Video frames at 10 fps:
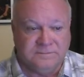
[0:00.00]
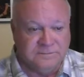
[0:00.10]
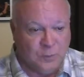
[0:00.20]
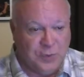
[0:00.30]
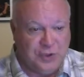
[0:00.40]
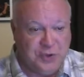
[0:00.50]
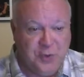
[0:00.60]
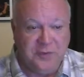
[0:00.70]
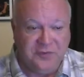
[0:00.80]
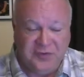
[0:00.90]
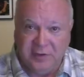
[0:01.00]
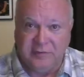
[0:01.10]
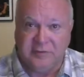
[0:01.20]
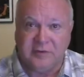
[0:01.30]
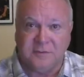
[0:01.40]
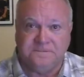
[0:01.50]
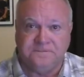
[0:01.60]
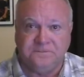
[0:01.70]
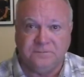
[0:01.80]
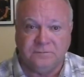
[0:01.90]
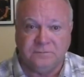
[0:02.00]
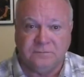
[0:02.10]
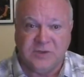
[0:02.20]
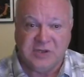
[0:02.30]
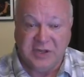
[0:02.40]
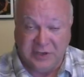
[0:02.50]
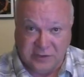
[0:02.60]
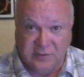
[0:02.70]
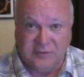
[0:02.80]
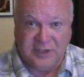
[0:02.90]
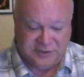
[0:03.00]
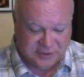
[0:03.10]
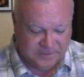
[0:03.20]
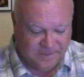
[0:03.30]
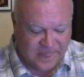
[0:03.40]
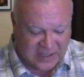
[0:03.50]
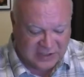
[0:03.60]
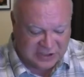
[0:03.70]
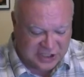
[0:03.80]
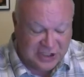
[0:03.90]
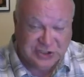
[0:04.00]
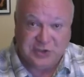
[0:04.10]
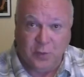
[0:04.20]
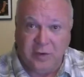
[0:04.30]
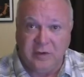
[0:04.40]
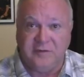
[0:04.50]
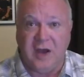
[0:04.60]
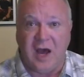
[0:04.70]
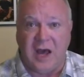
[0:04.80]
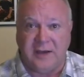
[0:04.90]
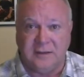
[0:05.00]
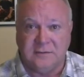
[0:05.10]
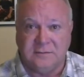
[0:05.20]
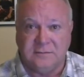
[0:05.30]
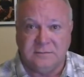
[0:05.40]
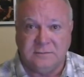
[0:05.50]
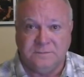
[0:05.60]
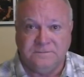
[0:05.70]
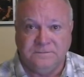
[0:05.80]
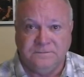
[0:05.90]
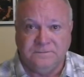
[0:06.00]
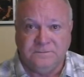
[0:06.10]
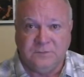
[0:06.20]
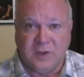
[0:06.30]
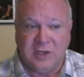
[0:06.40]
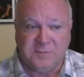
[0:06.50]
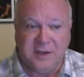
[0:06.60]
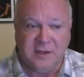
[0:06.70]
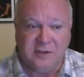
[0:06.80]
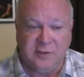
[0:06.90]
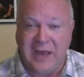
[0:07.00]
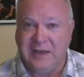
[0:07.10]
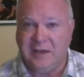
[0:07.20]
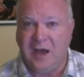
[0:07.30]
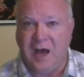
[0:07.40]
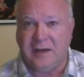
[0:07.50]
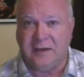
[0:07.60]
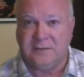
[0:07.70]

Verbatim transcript: When you refuse, Sunday school teacher, to teach the Word of God, it's because you hate God.